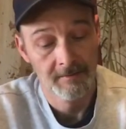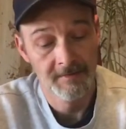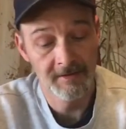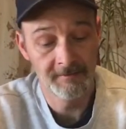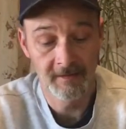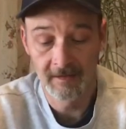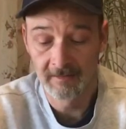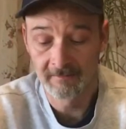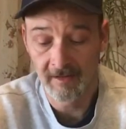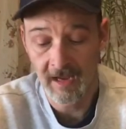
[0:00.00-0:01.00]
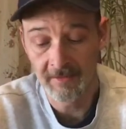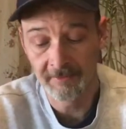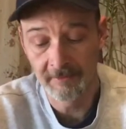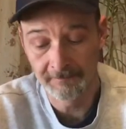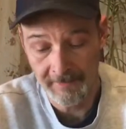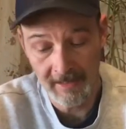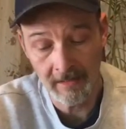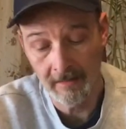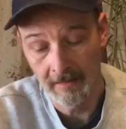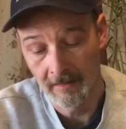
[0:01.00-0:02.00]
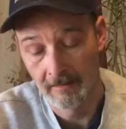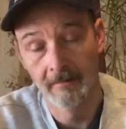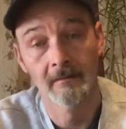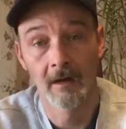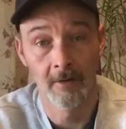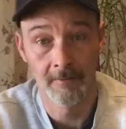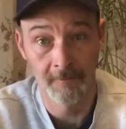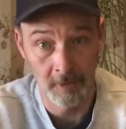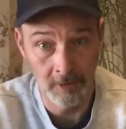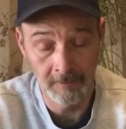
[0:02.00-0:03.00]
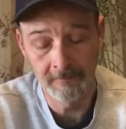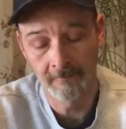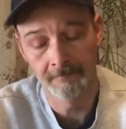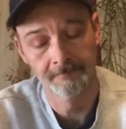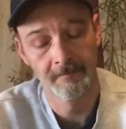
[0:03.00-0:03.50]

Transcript: This is Heather's pick out of hers.